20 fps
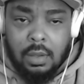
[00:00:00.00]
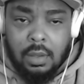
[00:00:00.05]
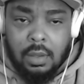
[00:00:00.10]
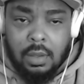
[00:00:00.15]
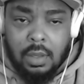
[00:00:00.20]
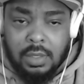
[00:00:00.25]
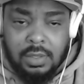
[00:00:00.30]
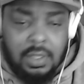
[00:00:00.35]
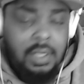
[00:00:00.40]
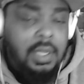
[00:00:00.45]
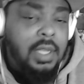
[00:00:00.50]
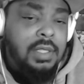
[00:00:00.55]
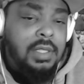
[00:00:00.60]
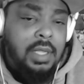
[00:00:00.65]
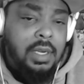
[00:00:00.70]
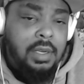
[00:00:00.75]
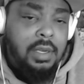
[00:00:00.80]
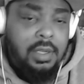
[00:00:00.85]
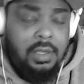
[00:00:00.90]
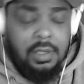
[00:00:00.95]
I said, yes, I
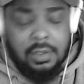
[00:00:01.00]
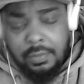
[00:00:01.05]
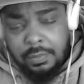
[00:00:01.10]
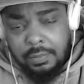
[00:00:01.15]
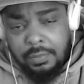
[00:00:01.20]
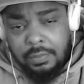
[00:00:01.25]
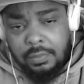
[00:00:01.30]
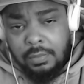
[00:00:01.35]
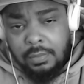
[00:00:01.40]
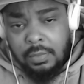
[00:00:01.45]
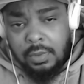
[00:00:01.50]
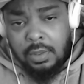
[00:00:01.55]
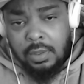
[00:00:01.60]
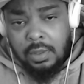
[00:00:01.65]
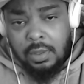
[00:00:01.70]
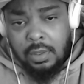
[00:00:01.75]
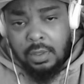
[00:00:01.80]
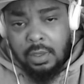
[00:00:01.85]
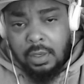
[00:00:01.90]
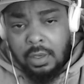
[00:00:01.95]
did.
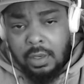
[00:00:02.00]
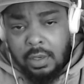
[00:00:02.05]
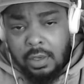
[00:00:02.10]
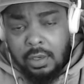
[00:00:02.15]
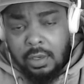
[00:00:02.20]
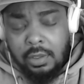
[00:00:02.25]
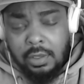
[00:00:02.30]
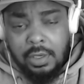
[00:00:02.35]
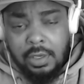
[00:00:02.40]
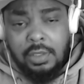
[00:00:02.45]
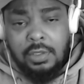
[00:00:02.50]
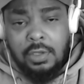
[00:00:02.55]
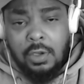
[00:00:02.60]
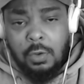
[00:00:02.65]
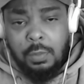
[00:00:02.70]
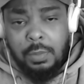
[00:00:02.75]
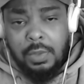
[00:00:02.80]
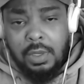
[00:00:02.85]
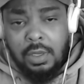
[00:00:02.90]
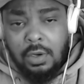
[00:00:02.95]
And then he told
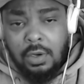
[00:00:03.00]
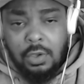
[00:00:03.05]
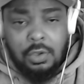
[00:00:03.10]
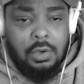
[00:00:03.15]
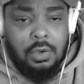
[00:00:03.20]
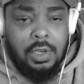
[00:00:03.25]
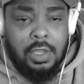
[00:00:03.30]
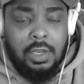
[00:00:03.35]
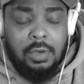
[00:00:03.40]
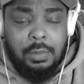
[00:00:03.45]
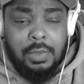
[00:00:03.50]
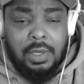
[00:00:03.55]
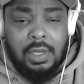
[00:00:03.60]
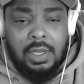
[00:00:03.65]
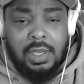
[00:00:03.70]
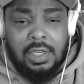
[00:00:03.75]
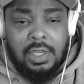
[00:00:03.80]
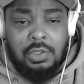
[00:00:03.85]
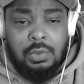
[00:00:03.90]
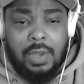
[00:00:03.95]
me, no, you didn't,
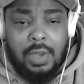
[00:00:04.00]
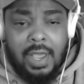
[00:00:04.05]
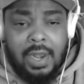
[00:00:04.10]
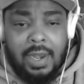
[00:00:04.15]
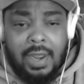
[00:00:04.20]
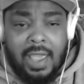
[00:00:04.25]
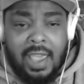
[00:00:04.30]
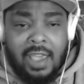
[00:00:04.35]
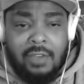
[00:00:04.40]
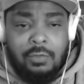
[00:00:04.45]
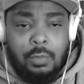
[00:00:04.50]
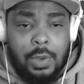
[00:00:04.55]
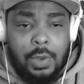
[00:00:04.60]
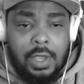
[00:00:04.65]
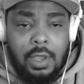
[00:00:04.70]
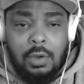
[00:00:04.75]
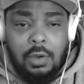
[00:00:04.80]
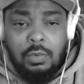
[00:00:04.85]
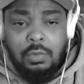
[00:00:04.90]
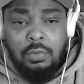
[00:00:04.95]
because you had it halfway
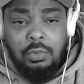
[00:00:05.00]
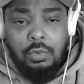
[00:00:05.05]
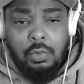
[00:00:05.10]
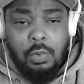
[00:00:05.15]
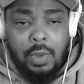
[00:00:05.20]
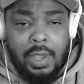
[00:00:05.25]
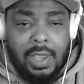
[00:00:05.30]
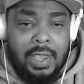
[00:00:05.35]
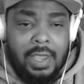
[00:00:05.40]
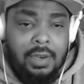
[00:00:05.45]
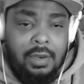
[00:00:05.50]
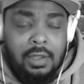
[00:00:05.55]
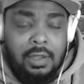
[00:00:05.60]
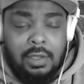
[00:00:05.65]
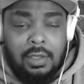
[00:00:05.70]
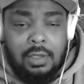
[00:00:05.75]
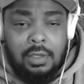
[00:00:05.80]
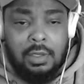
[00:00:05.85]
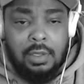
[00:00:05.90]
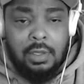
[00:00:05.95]
on. You had the
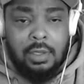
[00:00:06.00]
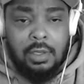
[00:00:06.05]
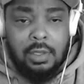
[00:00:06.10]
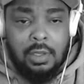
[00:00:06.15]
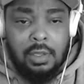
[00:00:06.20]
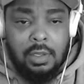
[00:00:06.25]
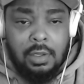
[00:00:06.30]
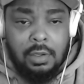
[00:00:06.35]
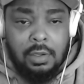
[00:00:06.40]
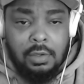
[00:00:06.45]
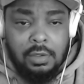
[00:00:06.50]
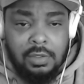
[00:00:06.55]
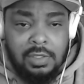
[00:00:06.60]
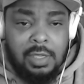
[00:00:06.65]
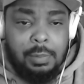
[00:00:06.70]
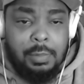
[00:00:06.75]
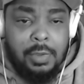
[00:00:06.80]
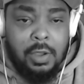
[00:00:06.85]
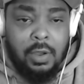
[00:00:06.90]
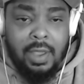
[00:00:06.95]

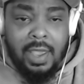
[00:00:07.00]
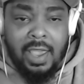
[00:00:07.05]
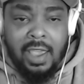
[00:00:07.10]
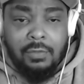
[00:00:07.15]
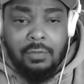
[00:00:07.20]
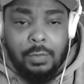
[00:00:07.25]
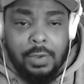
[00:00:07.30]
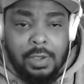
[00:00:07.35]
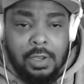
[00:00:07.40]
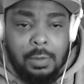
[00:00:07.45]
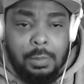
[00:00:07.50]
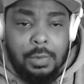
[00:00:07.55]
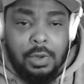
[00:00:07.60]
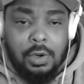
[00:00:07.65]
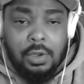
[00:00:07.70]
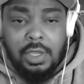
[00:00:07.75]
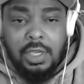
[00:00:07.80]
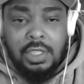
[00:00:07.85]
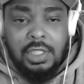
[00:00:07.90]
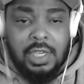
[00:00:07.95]
seatbelt halfway in the middle of
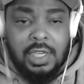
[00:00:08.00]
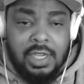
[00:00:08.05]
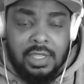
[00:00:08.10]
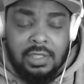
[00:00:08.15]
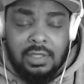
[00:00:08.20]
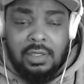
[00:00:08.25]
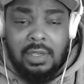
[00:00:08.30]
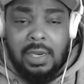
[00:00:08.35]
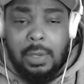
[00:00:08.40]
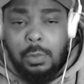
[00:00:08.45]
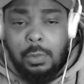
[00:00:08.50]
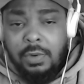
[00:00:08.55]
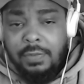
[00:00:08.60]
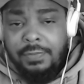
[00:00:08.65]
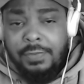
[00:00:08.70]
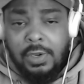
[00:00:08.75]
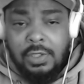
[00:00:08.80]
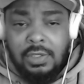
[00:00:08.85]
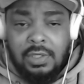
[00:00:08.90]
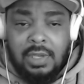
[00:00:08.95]
your chest. And that was the
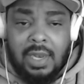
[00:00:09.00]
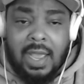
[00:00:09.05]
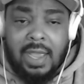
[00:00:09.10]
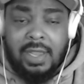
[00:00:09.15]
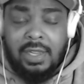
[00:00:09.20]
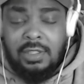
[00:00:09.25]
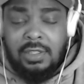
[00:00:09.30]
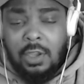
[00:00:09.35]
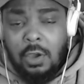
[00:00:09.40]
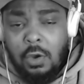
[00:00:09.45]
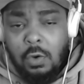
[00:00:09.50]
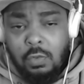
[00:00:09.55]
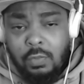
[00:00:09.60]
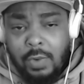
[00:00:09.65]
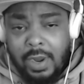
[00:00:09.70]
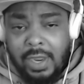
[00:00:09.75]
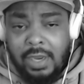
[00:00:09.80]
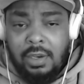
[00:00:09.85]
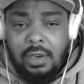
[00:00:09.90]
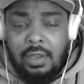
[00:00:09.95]
first lie he told
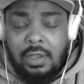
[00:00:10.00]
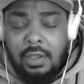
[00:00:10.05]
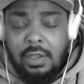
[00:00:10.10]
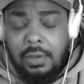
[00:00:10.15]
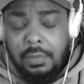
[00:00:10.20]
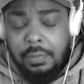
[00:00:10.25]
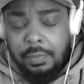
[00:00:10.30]
right then.